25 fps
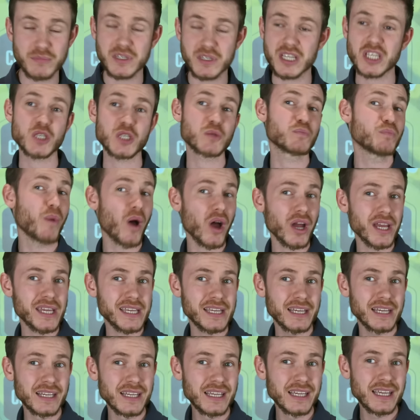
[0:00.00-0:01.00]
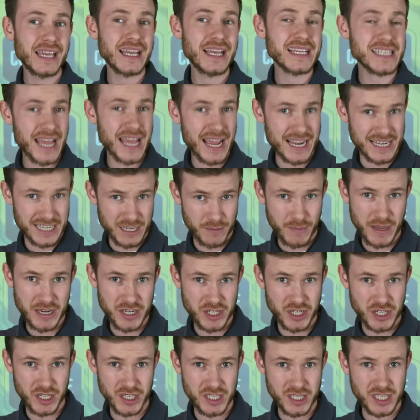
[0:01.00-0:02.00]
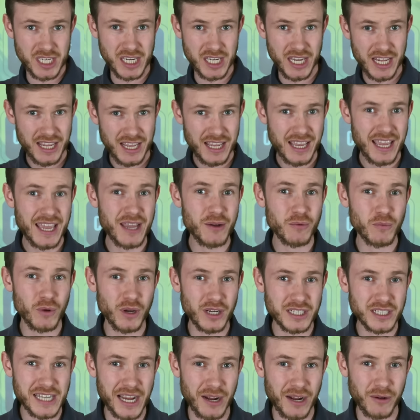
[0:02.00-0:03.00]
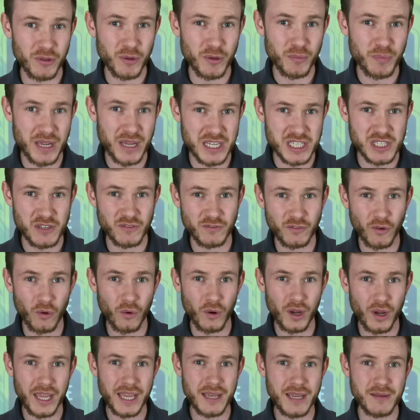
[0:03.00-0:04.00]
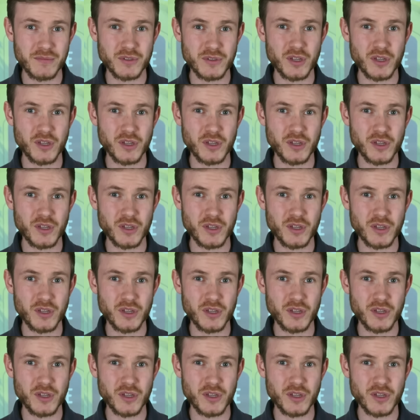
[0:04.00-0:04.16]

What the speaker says: Despite his hand dimensions, it worked out the best for him.